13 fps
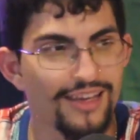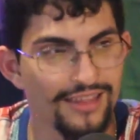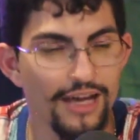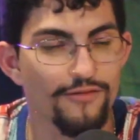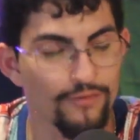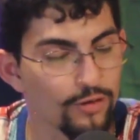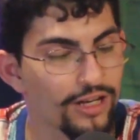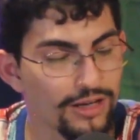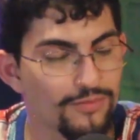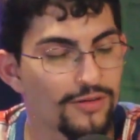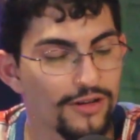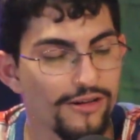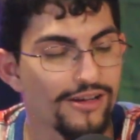In that 4-day
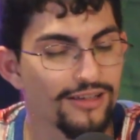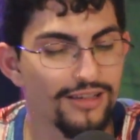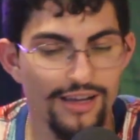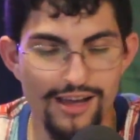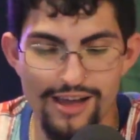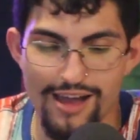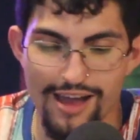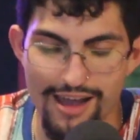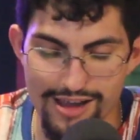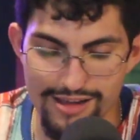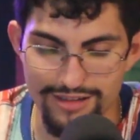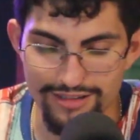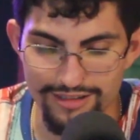period.
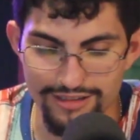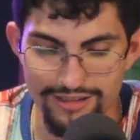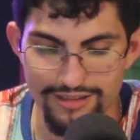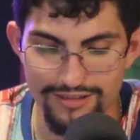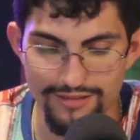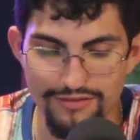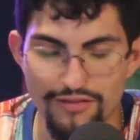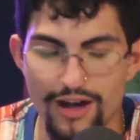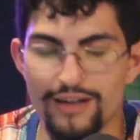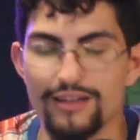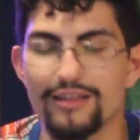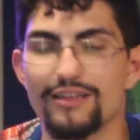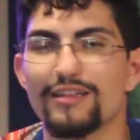And
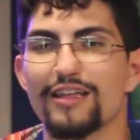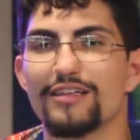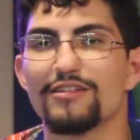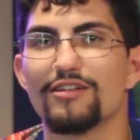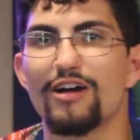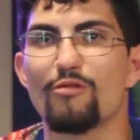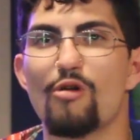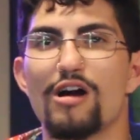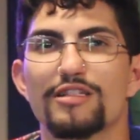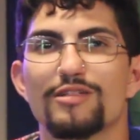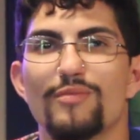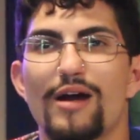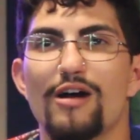finally, I
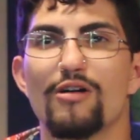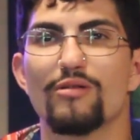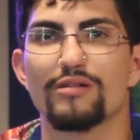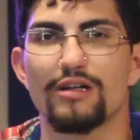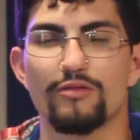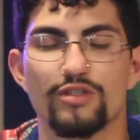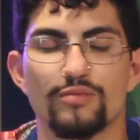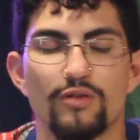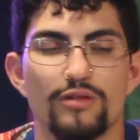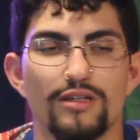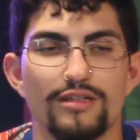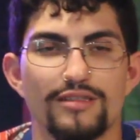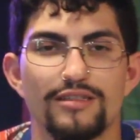walked him out, and I was
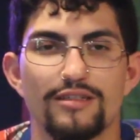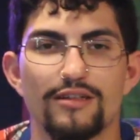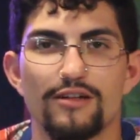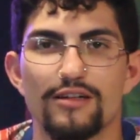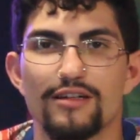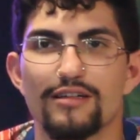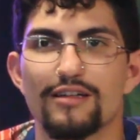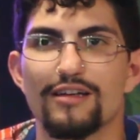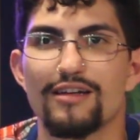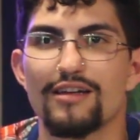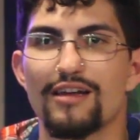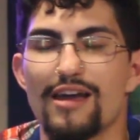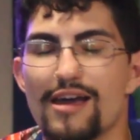smoking a cigarette,
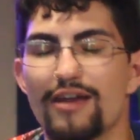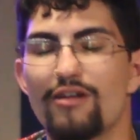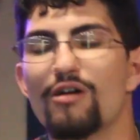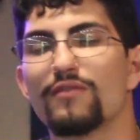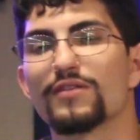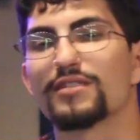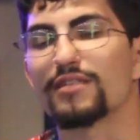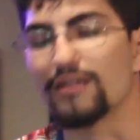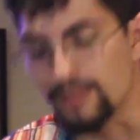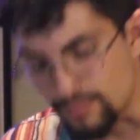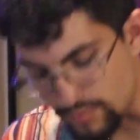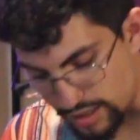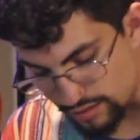and all of a
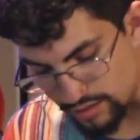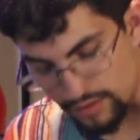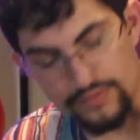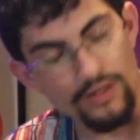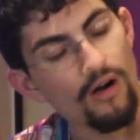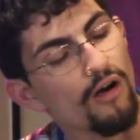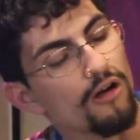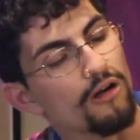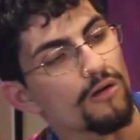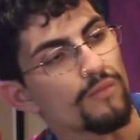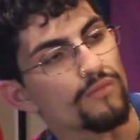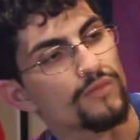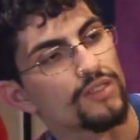sudden my left
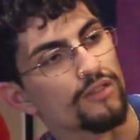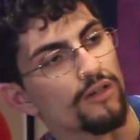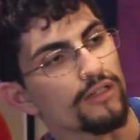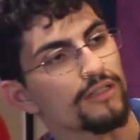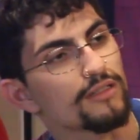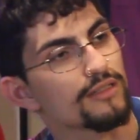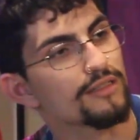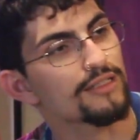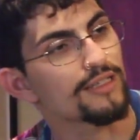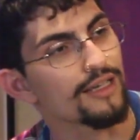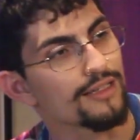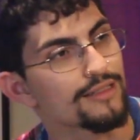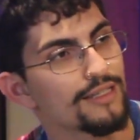arm started to
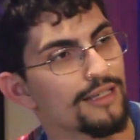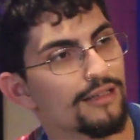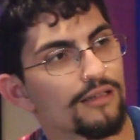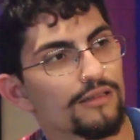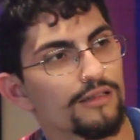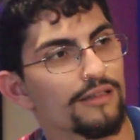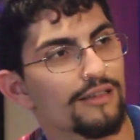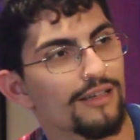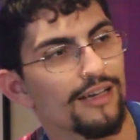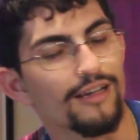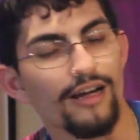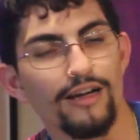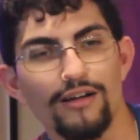get tingly.
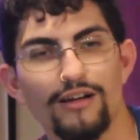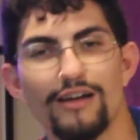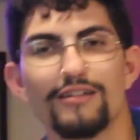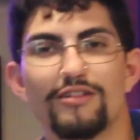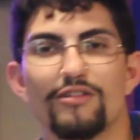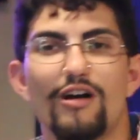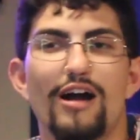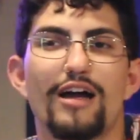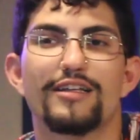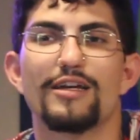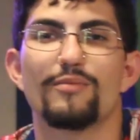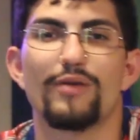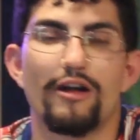And I'd
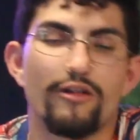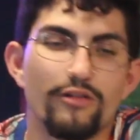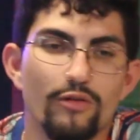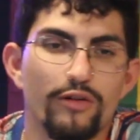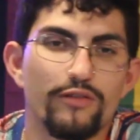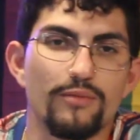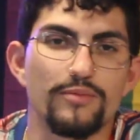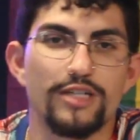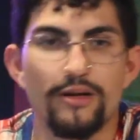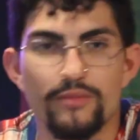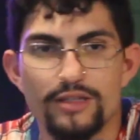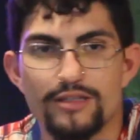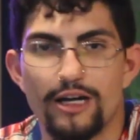get paranoid from
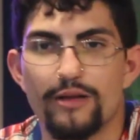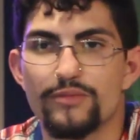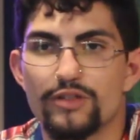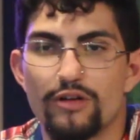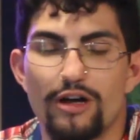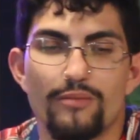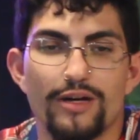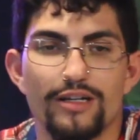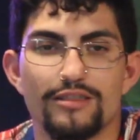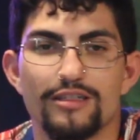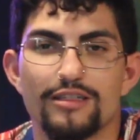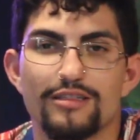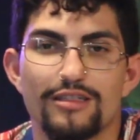time to time throughout my
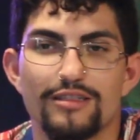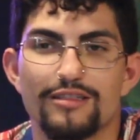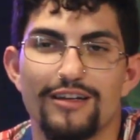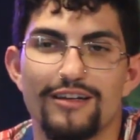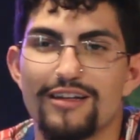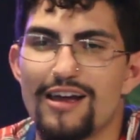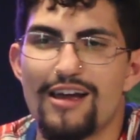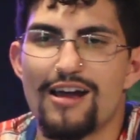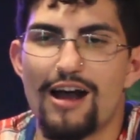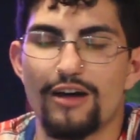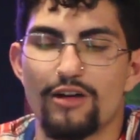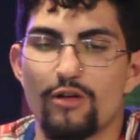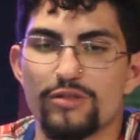addiction.
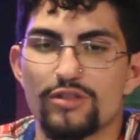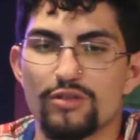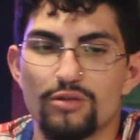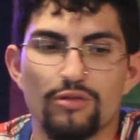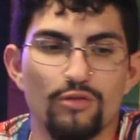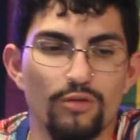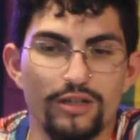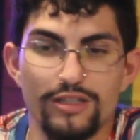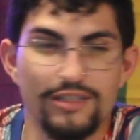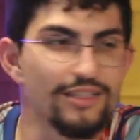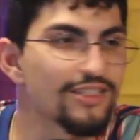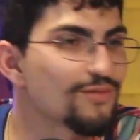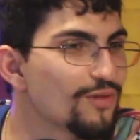I'd always Google, what does
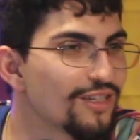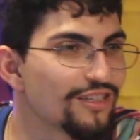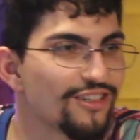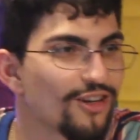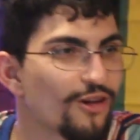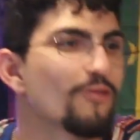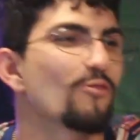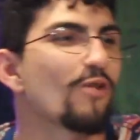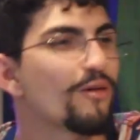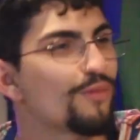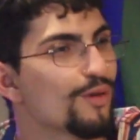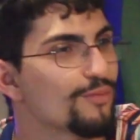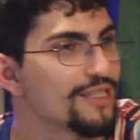this mean?
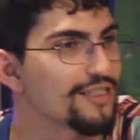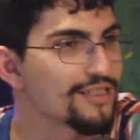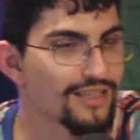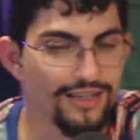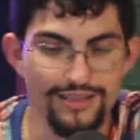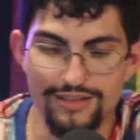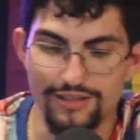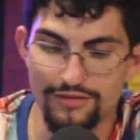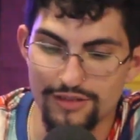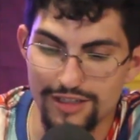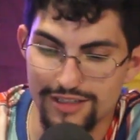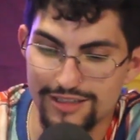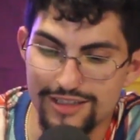WebMD says you're
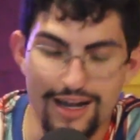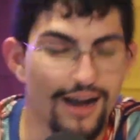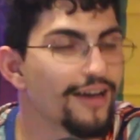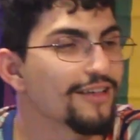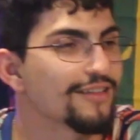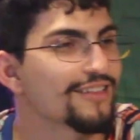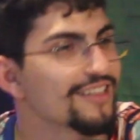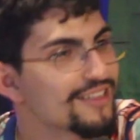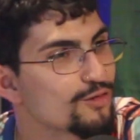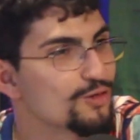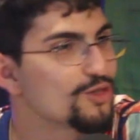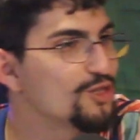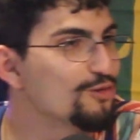fucking dying
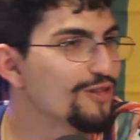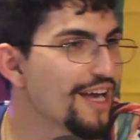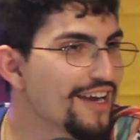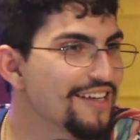in 2 days.